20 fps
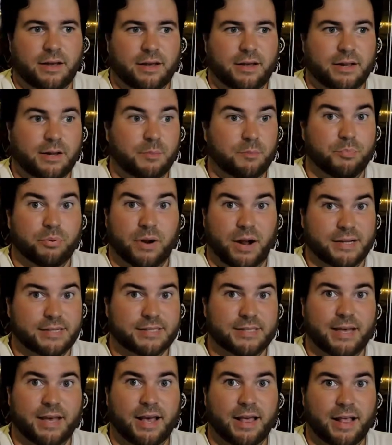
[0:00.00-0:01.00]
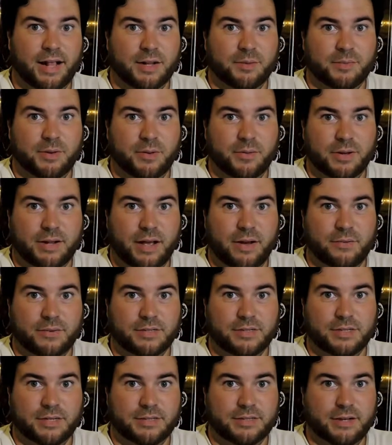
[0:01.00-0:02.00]
It impressed the hell out of me when I was
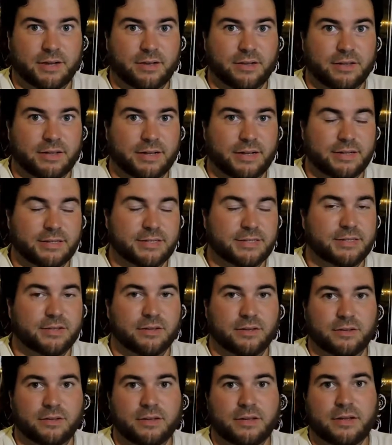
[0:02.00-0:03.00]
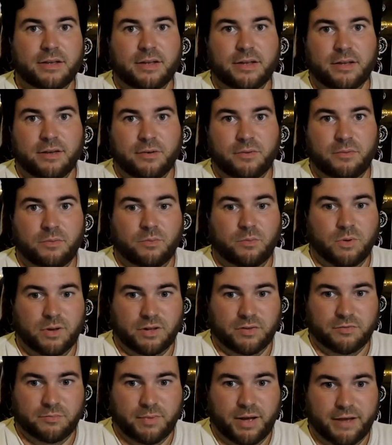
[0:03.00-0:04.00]
an adult, and it's still one
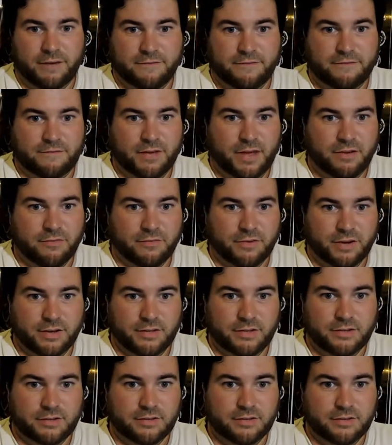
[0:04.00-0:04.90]
of my favorite